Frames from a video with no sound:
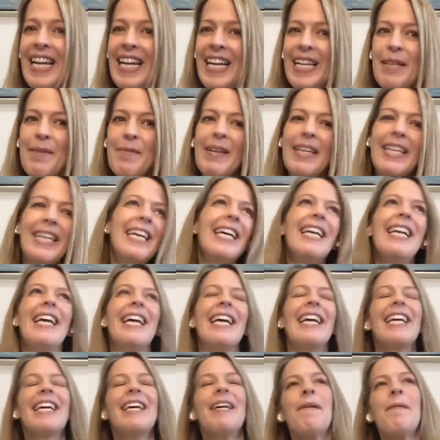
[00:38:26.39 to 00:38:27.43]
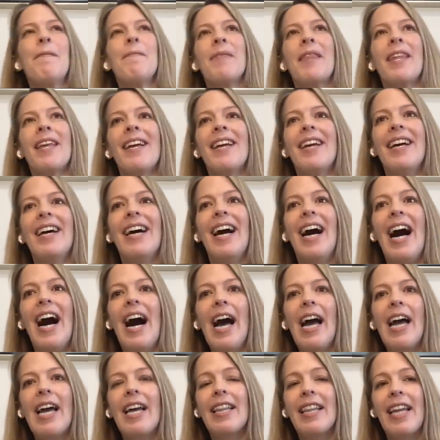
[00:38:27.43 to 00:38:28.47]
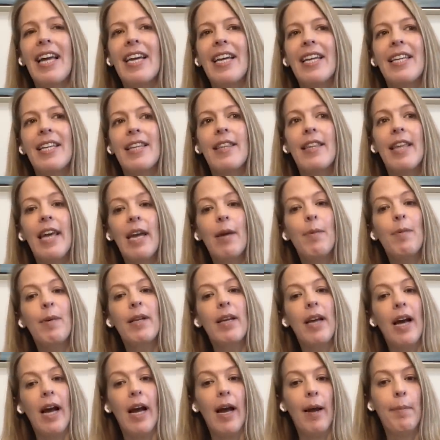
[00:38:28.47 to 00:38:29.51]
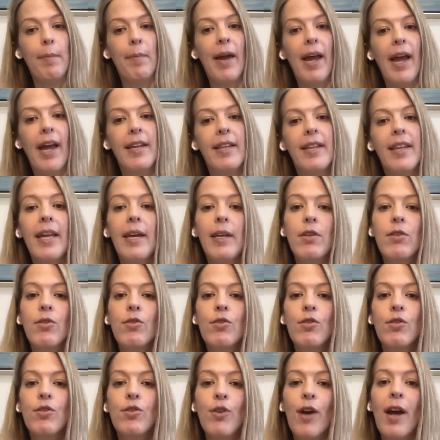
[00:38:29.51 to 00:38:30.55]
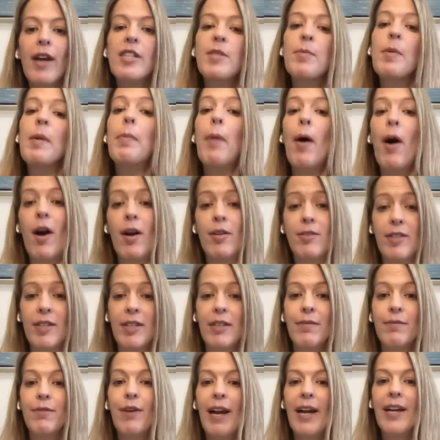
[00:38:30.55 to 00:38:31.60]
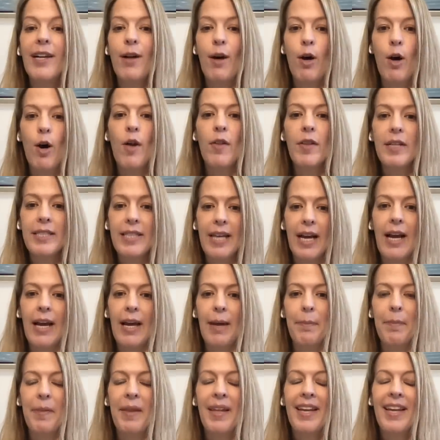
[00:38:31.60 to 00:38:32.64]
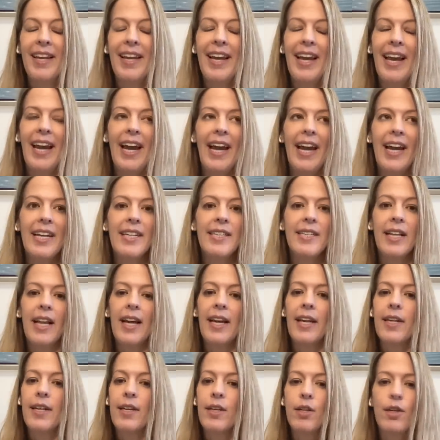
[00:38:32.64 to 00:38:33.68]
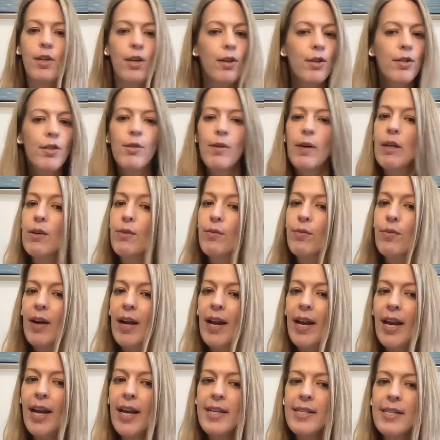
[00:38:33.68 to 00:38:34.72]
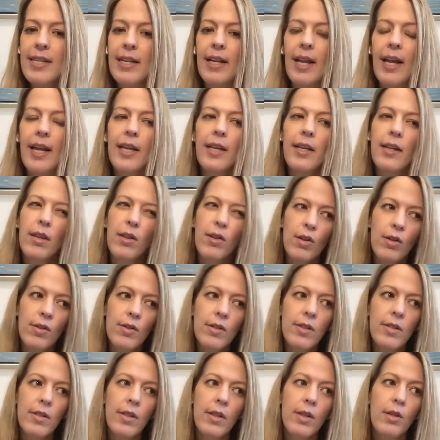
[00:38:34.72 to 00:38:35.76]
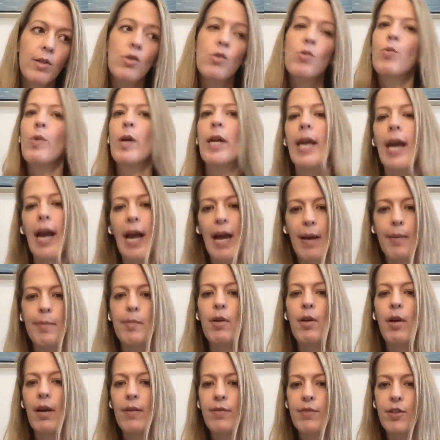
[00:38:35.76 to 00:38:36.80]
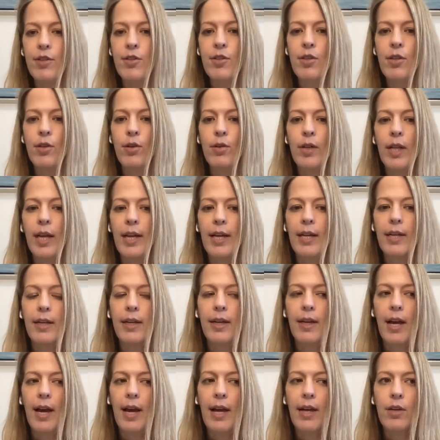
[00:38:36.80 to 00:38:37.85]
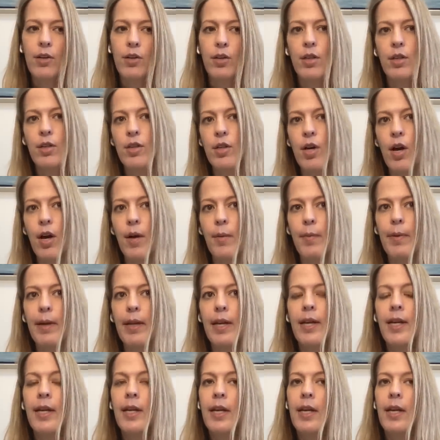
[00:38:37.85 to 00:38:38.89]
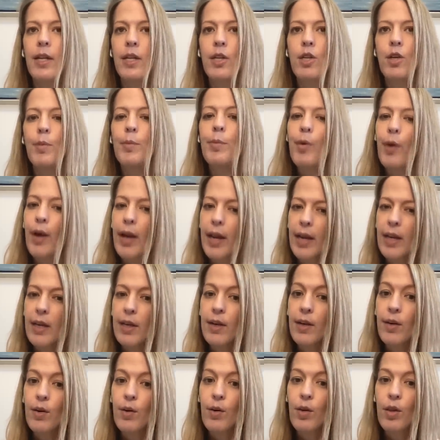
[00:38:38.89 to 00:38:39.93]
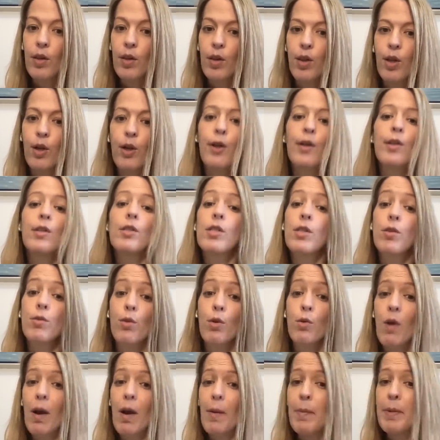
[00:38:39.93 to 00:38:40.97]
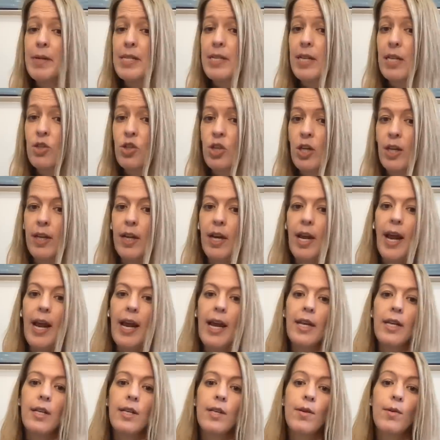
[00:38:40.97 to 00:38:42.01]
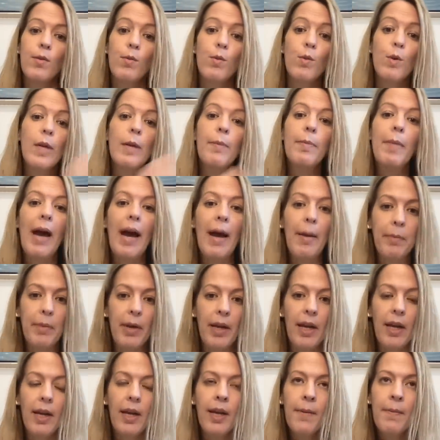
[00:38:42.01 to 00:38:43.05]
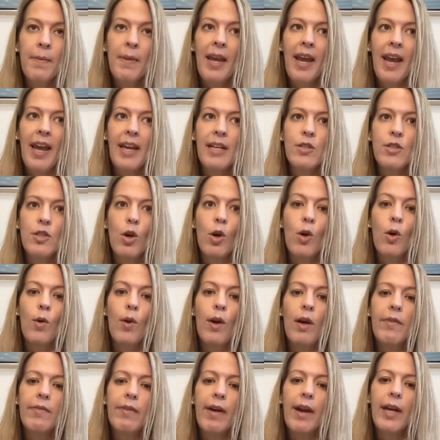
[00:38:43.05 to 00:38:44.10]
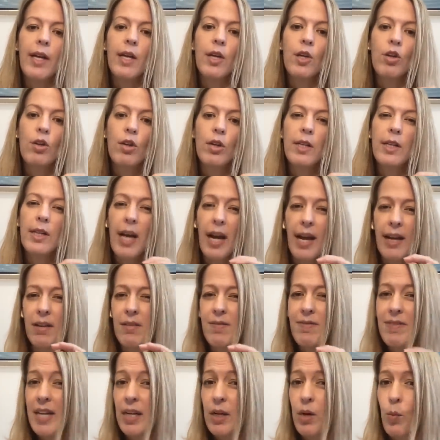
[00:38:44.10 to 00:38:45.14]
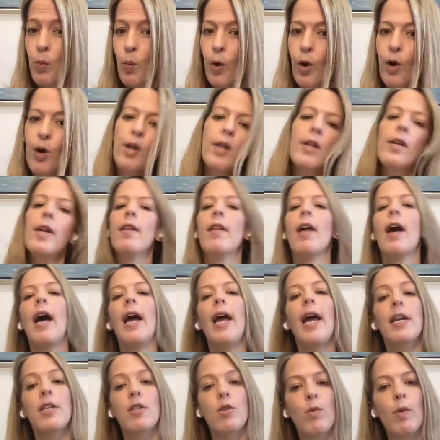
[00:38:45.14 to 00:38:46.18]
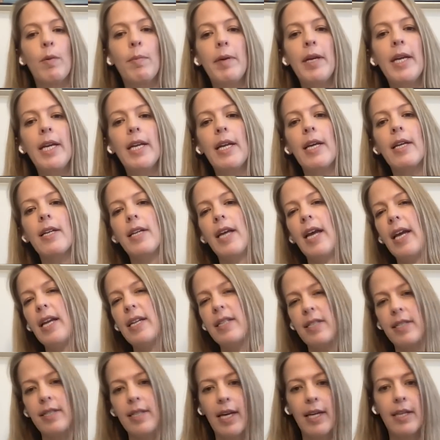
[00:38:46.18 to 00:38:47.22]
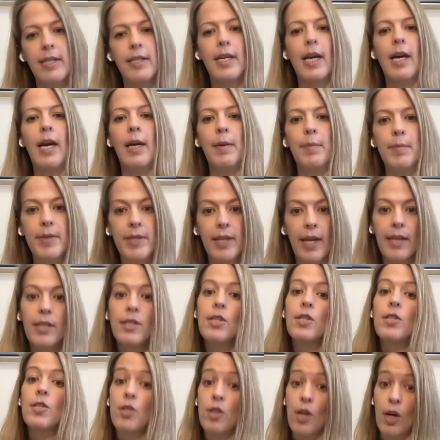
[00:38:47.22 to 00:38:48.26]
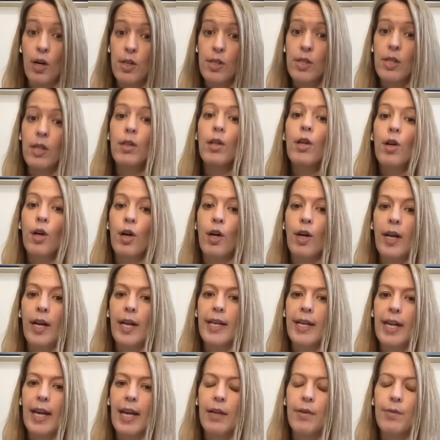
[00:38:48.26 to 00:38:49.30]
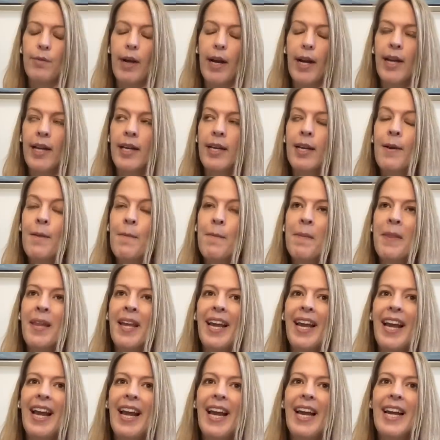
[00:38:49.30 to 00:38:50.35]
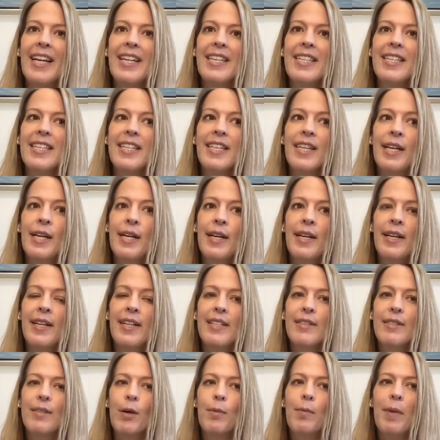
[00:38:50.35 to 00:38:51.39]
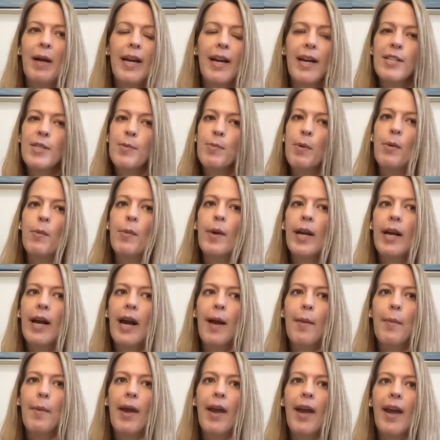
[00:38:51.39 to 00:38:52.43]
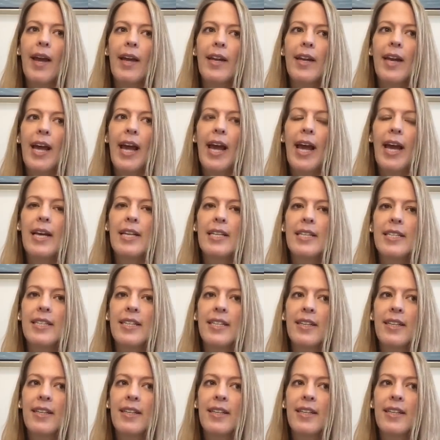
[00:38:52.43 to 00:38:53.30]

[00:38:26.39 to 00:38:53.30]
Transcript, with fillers: in the beginning, they would come and they tried to be positive, right? All the time. And like, you're doing great. And like, there's rehab you have to do. Like, I couldn't talk, but your brain learns through repetition and remapping. And so if I could kind of get a word, I had to repeat it 8 to 10 times, like to start to learn again. Right. And so my husband would come in and